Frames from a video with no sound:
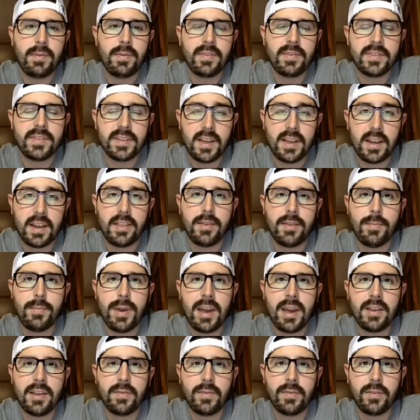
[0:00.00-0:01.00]
said in the
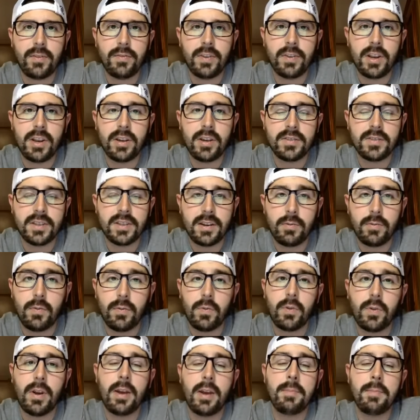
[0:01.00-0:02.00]
past few videos and
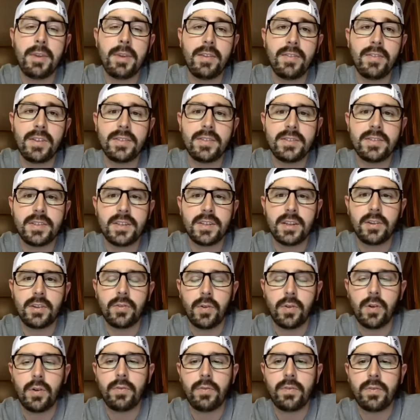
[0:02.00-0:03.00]
i'm even seeing
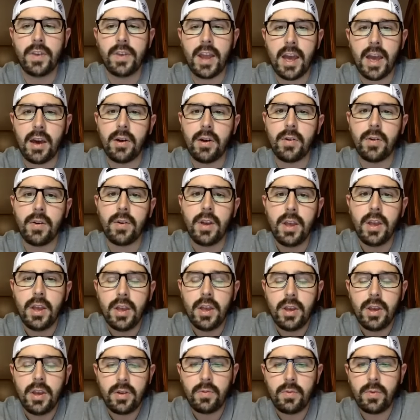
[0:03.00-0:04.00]
growth now
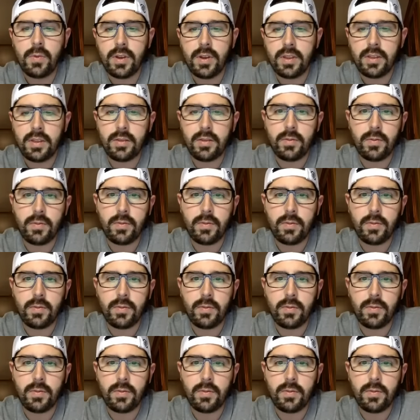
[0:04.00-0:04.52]
with